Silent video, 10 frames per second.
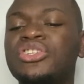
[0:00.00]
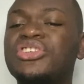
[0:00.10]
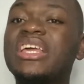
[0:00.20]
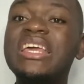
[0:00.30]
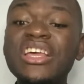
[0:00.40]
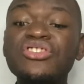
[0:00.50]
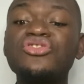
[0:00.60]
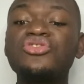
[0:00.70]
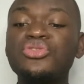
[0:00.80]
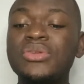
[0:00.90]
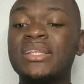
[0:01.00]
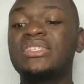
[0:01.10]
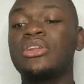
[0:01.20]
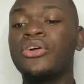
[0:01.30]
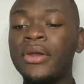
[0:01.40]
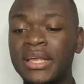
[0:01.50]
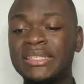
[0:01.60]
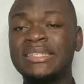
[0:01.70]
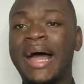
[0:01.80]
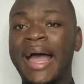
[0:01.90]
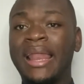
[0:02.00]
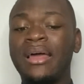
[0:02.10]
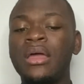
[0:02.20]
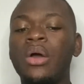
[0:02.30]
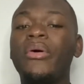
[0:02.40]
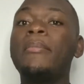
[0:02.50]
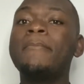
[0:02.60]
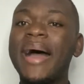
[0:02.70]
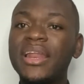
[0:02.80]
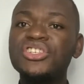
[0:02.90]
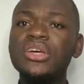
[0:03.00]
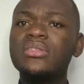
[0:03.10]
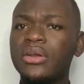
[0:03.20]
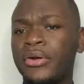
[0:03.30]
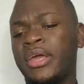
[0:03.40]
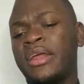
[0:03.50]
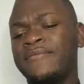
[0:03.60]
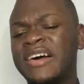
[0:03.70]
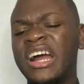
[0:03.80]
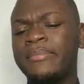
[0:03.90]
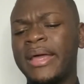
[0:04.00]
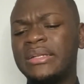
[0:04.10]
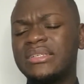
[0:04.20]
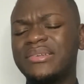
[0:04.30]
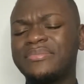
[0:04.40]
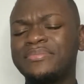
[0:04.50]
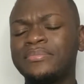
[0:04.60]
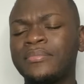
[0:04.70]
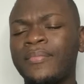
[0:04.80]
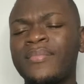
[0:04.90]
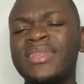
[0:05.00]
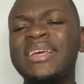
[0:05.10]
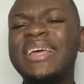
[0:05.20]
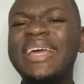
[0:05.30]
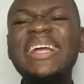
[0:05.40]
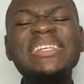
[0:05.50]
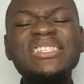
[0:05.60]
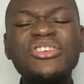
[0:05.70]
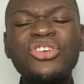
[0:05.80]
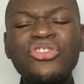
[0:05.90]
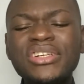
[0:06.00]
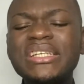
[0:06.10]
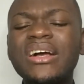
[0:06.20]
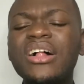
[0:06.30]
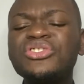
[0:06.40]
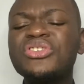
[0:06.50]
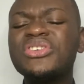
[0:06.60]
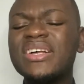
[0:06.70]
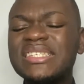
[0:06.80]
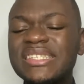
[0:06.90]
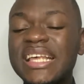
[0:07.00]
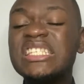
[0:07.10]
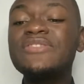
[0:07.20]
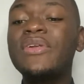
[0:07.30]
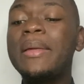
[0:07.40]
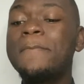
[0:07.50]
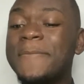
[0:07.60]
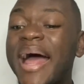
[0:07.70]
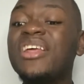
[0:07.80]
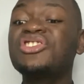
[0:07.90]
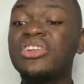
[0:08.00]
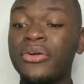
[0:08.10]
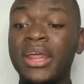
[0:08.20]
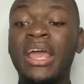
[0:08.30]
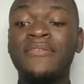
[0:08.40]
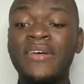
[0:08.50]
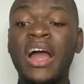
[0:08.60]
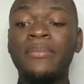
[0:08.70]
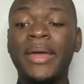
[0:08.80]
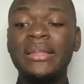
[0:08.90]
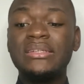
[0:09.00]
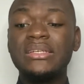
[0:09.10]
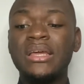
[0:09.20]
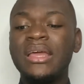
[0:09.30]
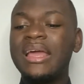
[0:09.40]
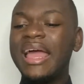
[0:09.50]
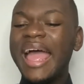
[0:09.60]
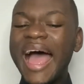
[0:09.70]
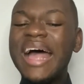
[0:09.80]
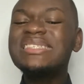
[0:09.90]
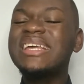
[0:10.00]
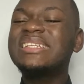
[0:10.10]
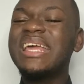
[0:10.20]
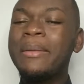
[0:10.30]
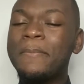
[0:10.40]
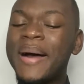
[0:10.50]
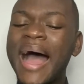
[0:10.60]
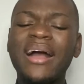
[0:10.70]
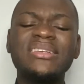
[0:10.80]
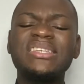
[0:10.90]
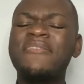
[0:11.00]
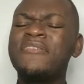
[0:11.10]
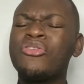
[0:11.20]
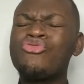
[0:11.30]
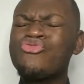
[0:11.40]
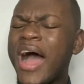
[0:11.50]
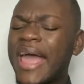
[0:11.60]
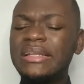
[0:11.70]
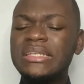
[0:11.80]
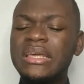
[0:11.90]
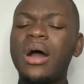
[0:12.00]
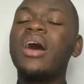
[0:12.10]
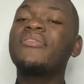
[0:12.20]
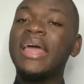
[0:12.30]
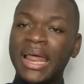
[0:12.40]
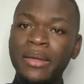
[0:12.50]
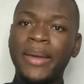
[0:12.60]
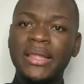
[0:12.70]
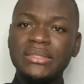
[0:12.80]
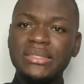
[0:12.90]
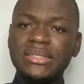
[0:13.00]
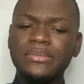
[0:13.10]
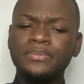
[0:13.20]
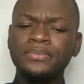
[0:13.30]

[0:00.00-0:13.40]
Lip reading: to each student's learning style when managing the learning environment. It is critical to successfully manage the learning environment as it impacts a variety of elements.